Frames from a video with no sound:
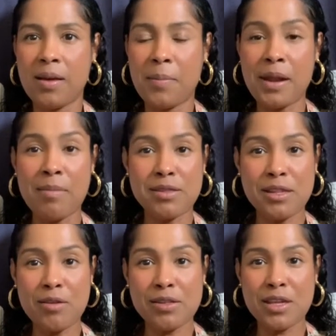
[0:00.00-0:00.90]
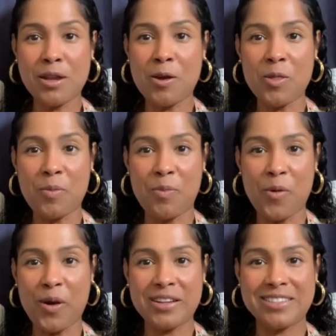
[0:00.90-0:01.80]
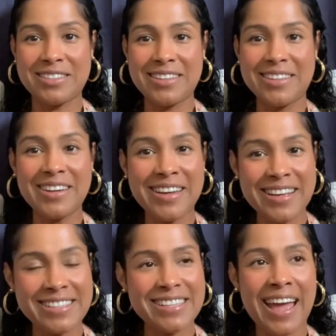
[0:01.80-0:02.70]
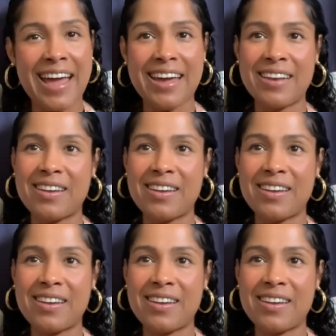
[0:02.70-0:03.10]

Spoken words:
but I'm still sitting on the porch looking sad.